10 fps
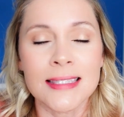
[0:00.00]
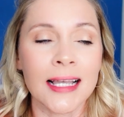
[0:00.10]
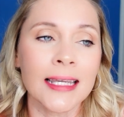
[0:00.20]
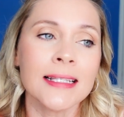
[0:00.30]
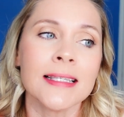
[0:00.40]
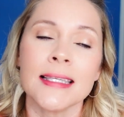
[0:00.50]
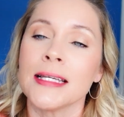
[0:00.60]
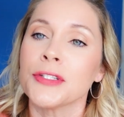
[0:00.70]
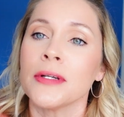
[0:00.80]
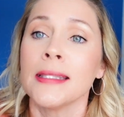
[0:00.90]
Science is
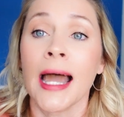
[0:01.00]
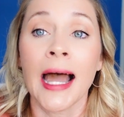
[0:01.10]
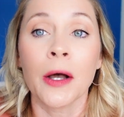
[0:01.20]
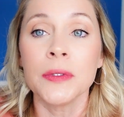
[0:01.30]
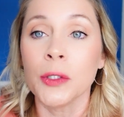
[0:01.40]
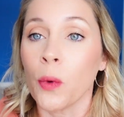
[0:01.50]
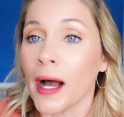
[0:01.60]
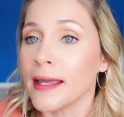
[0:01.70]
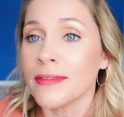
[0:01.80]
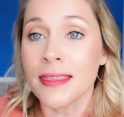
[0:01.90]
answering the how and the
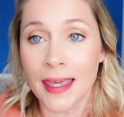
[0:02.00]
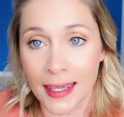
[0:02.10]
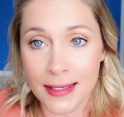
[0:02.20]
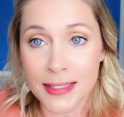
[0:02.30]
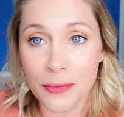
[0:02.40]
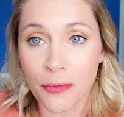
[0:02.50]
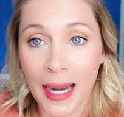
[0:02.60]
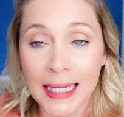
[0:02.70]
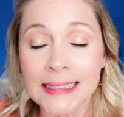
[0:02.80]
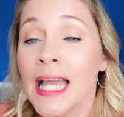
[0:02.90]
why of the things,
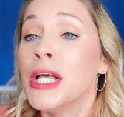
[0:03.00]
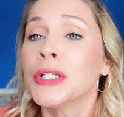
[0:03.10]
right?